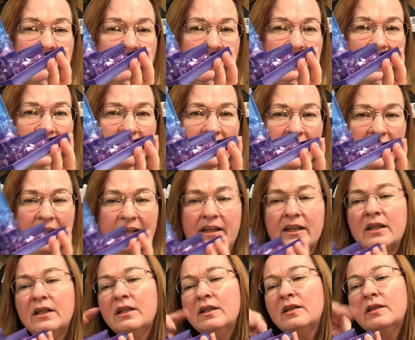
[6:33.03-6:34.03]
kind of a
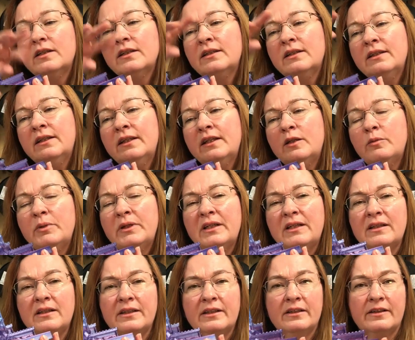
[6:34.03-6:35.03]
lilac with a little
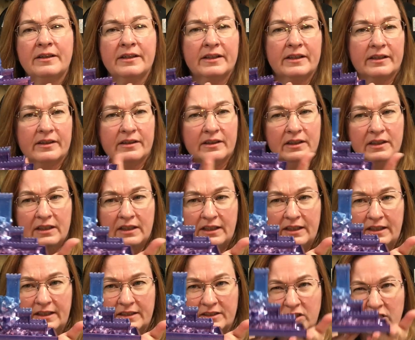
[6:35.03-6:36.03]
bit of glitter in there.
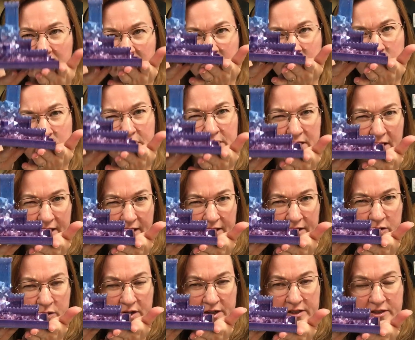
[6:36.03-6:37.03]
It's also
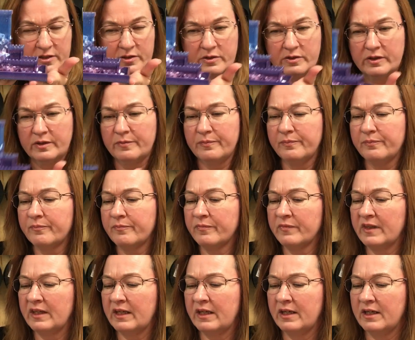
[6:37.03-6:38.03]
slightly translucent.
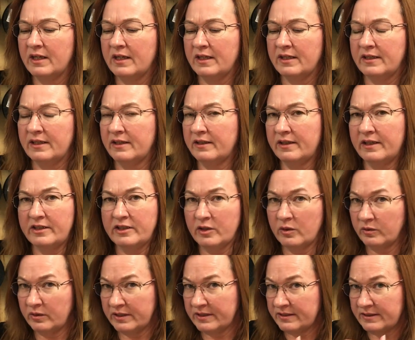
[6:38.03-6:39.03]
Now, they
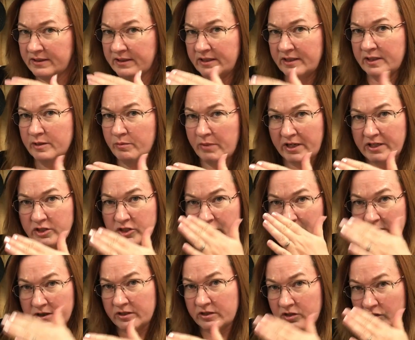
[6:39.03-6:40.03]
don't list any
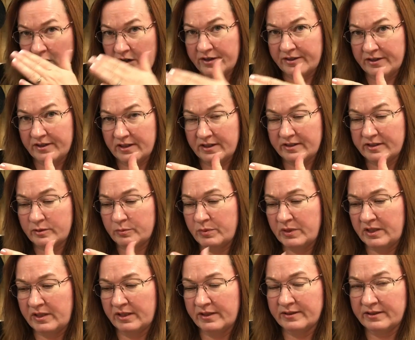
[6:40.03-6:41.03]
dimensions on this
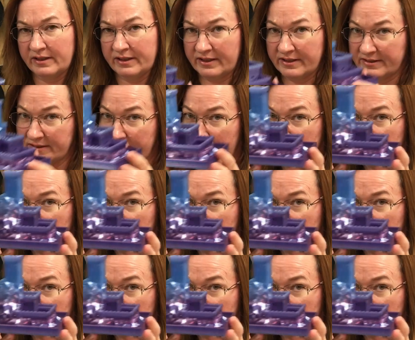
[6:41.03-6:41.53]
because, like I